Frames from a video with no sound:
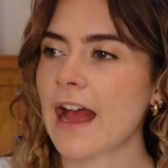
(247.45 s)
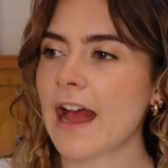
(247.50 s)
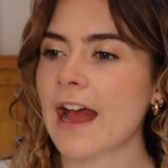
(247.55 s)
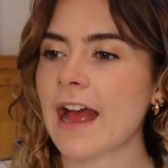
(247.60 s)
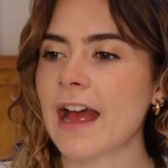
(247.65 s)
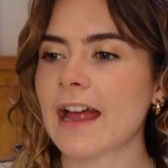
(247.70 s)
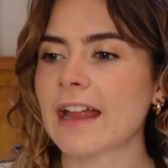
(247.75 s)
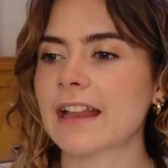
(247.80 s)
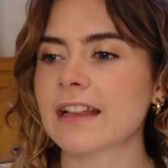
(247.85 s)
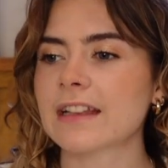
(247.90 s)

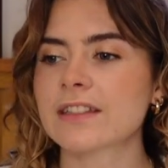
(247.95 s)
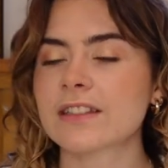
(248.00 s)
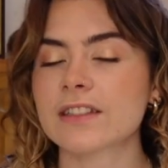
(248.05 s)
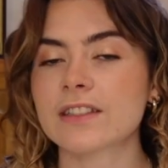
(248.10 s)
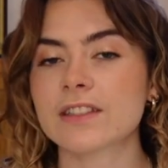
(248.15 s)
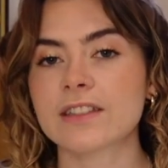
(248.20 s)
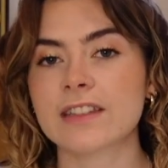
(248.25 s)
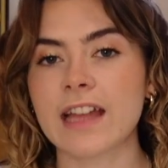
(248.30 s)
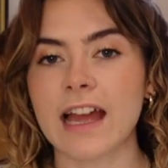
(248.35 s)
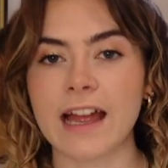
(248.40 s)
and
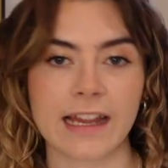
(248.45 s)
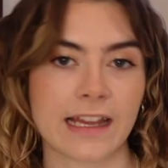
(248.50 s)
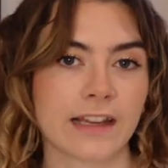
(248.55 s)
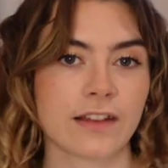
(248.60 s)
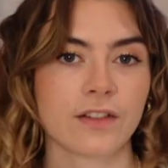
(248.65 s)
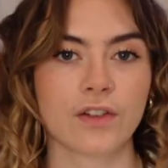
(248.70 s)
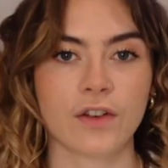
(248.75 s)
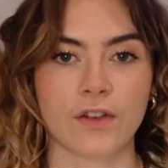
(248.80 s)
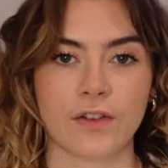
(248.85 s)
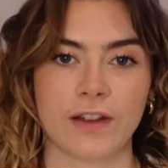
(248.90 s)
that
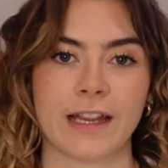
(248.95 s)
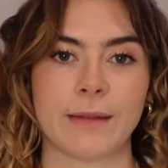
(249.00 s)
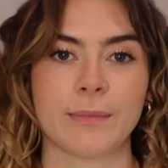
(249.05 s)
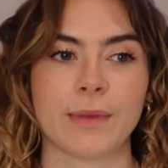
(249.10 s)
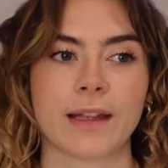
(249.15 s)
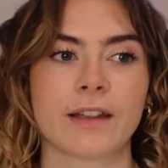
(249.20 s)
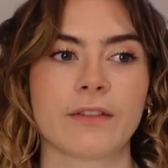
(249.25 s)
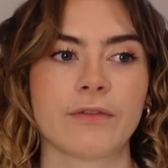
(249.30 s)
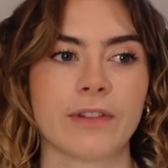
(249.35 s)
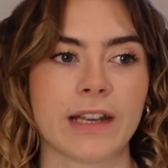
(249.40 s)
got him
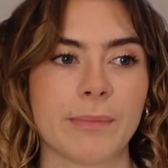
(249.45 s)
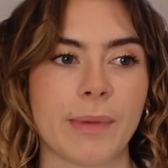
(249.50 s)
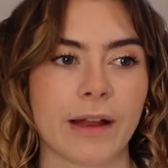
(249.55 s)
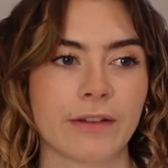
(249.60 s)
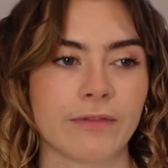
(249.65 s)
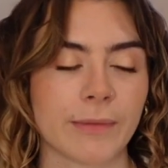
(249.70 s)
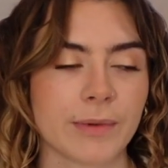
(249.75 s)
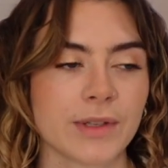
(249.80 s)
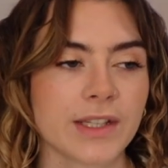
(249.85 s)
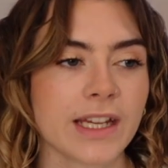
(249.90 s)
like a really bad
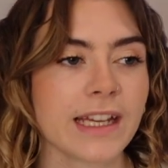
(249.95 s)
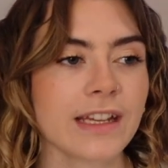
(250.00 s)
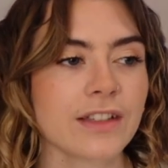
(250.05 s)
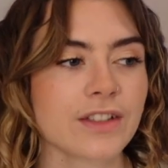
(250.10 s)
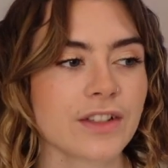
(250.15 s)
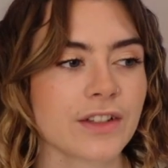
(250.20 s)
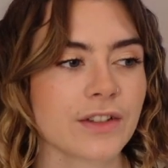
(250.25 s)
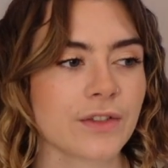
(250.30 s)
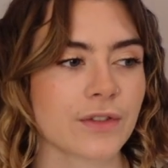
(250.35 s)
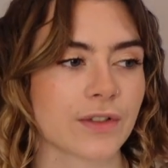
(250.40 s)

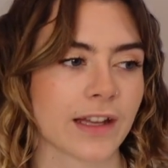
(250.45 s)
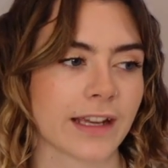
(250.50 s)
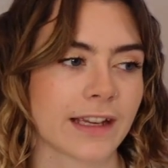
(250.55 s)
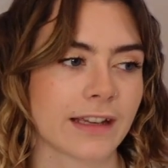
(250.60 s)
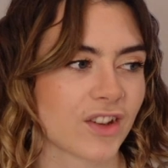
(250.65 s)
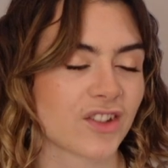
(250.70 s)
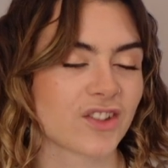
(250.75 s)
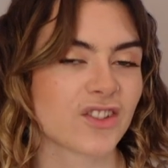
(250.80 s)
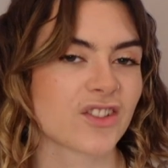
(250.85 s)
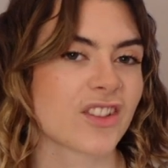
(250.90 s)
reputation, or
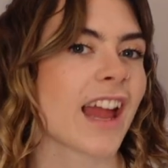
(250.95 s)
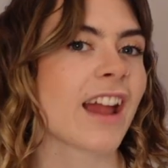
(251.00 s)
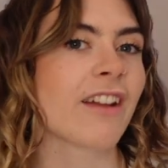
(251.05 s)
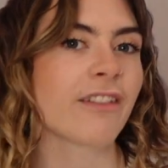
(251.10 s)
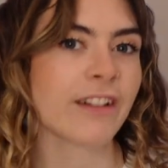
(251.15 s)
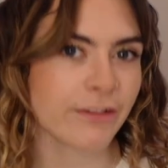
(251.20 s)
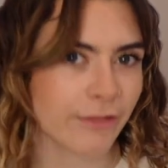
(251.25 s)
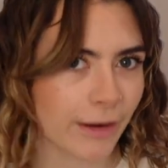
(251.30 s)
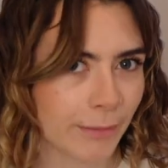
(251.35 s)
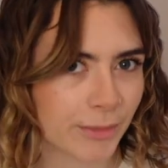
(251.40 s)
like
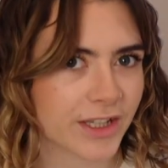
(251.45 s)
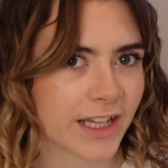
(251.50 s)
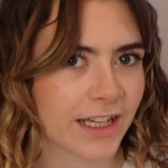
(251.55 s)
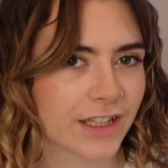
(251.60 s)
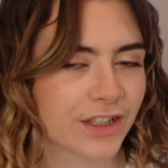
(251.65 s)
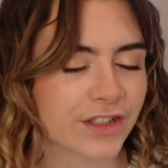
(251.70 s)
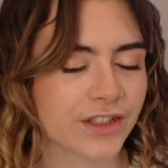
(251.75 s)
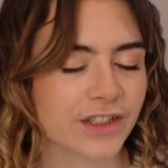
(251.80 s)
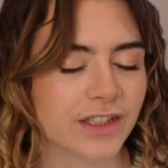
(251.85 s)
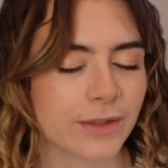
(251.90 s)
scary
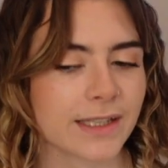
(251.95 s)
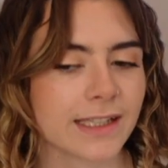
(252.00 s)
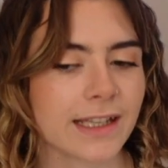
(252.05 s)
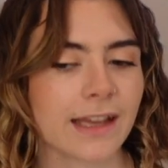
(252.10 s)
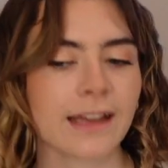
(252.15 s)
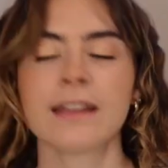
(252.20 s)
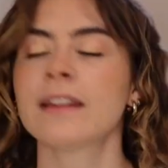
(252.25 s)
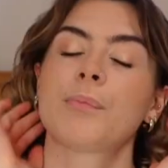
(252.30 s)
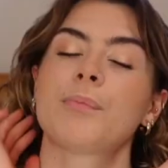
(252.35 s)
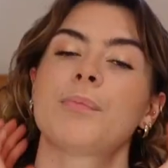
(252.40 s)
reputation, so we
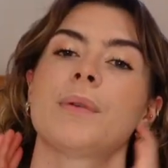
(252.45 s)
say.